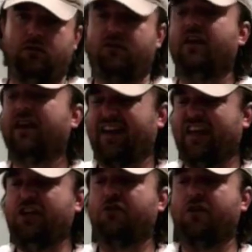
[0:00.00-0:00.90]
So, and
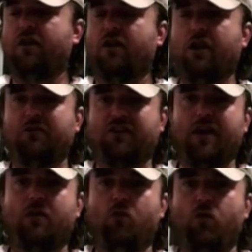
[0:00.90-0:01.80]
again, you can hear how it's
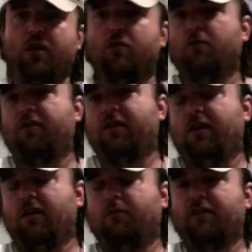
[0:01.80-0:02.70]
kind of weird with
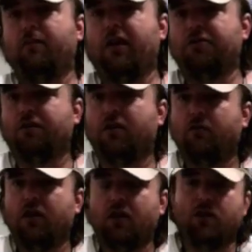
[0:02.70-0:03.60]
the metronome.
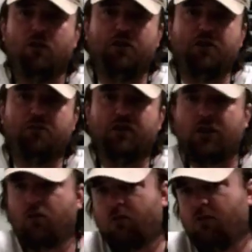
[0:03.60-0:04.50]
When you play
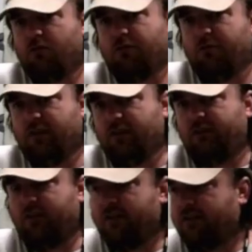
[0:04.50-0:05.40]
quarter note
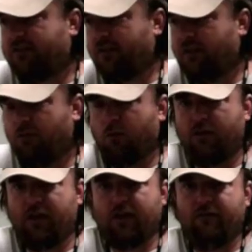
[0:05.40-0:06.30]
triplets, and this, when we're
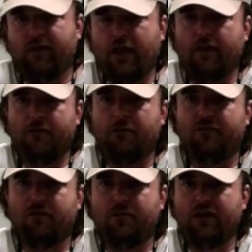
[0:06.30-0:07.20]
thinking of the eighth note
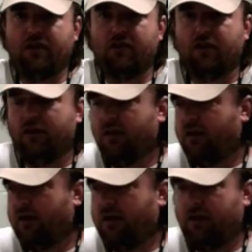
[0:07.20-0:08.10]
as the beat,
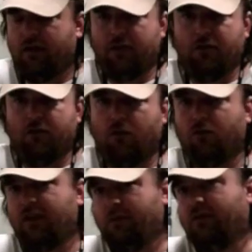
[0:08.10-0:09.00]
you're
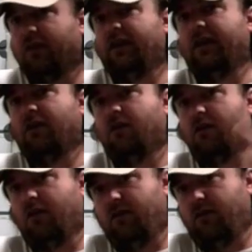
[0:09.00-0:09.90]
only playing
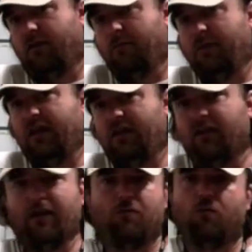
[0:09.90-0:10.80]
on the beat
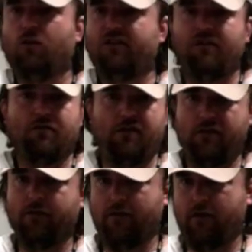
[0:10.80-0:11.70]
like once every
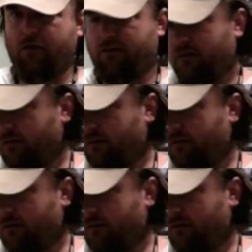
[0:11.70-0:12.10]
third note